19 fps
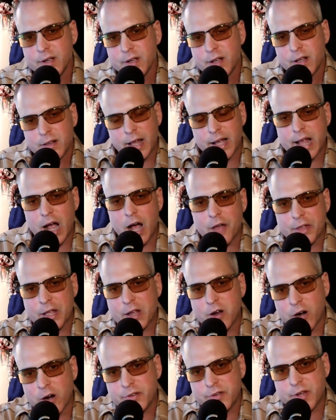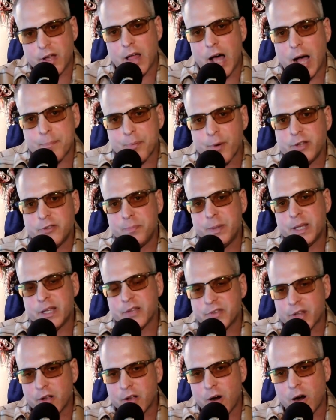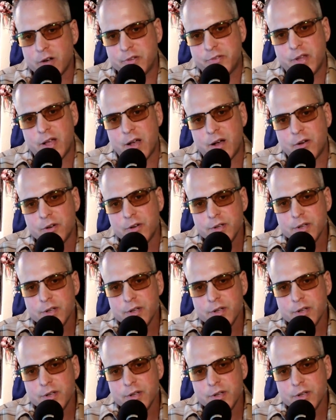like how the cartel operates, because the cartel